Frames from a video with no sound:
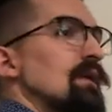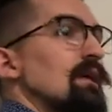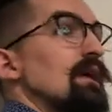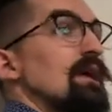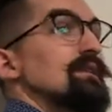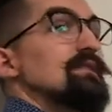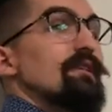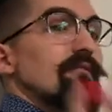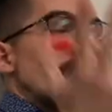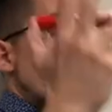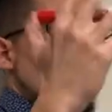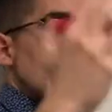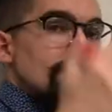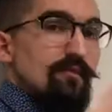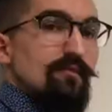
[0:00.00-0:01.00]

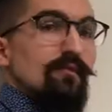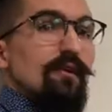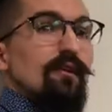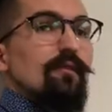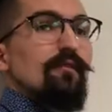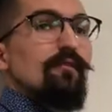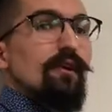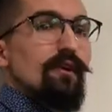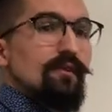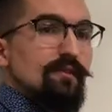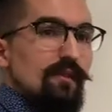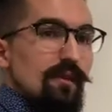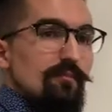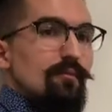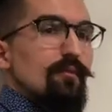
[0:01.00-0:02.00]
Anti-vaxxers are another great
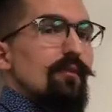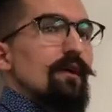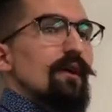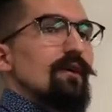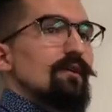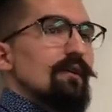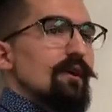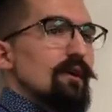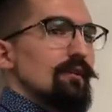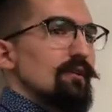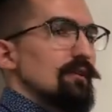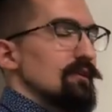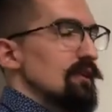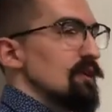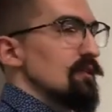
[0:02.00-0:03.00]
example of that. Yeah, you
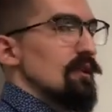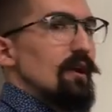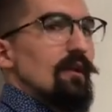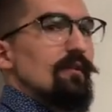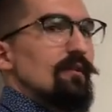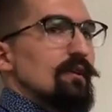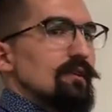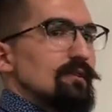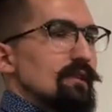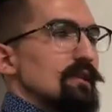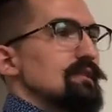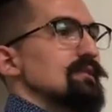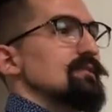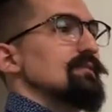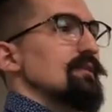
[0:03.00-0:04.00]
can think of a lot of things.
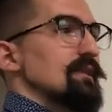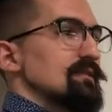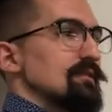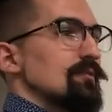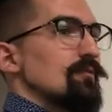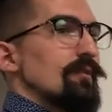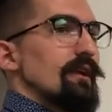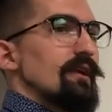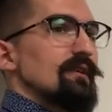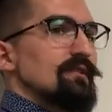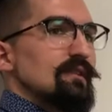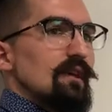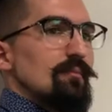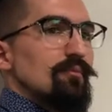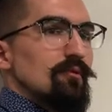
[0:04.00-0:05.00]
That's that's a great
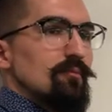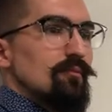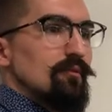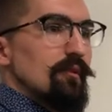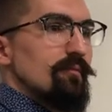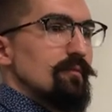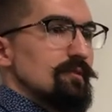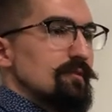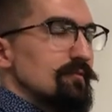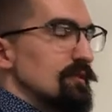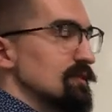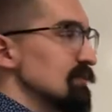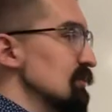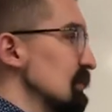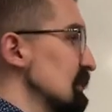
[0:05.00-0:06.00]
example of belief
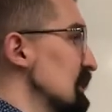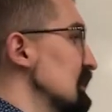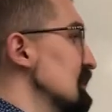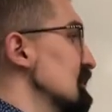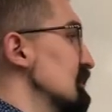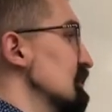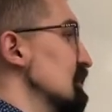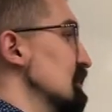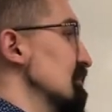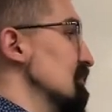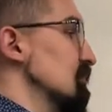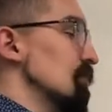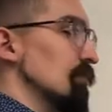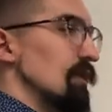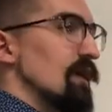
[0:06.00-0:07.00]
perseverance. It's like they can't even
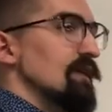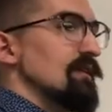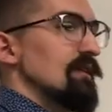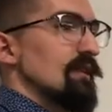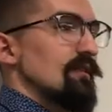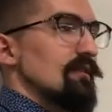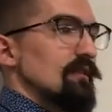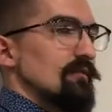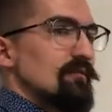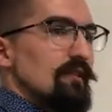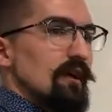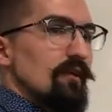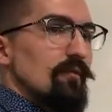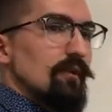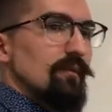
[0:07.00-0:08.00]
hold on to anything for
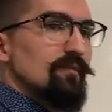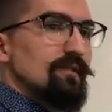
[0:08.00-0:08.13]
that one.